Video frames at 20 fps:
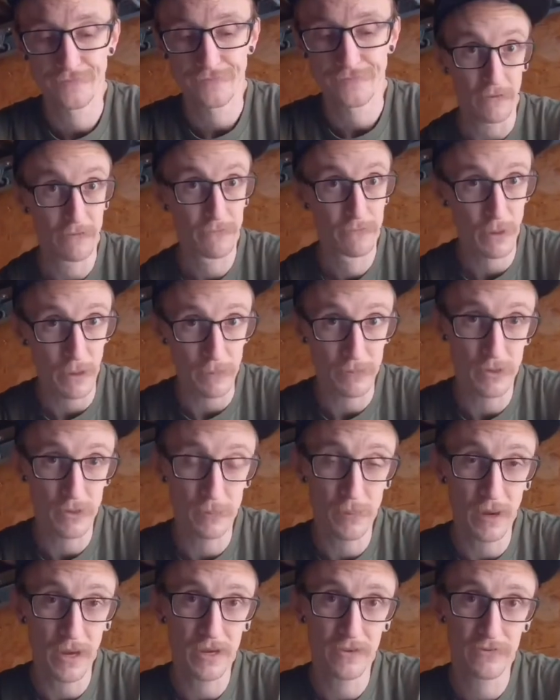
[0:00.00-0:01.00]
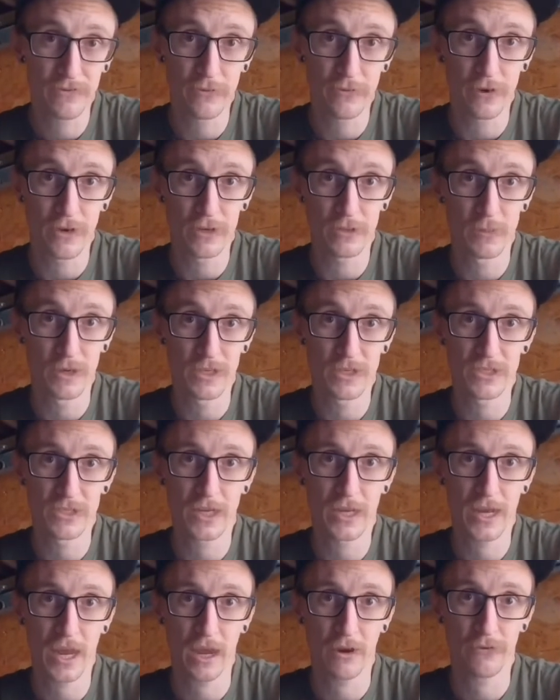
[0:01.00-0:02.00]
I've prepped the bike for as much as I
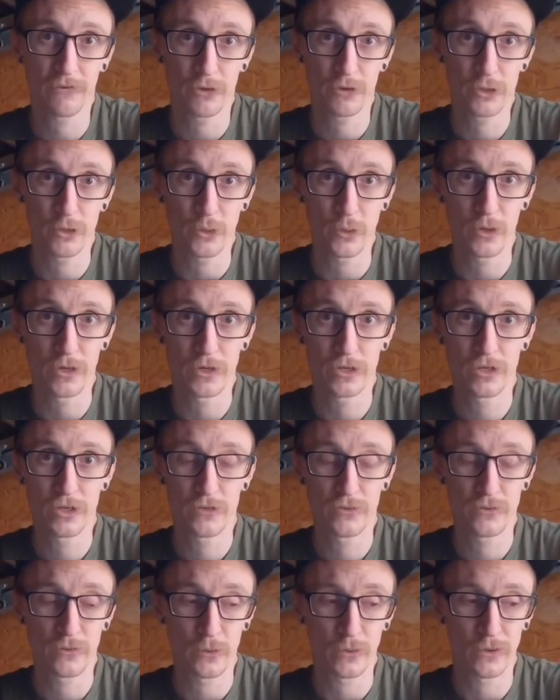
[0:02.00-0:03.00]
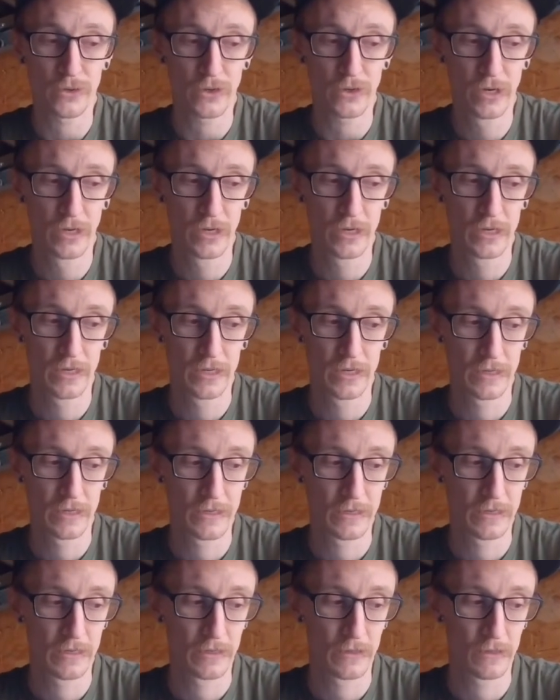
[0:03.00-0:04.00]
can for storage for
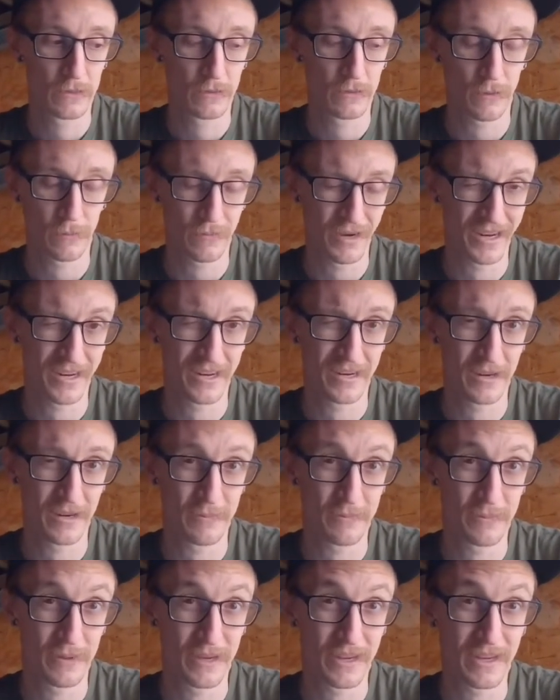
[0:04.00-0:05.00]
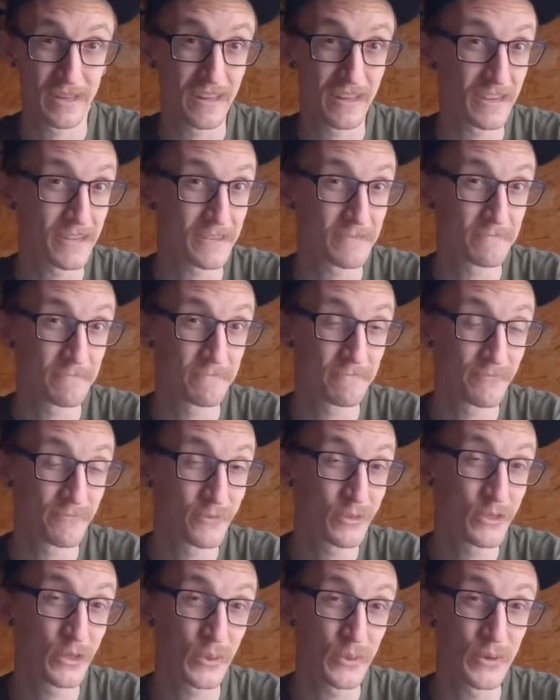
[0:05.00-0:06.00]
what might end up being like
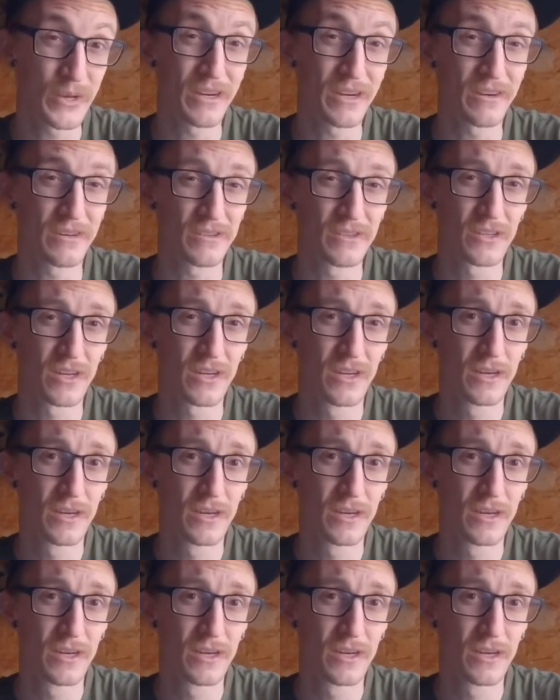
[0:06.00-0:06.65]
2 years.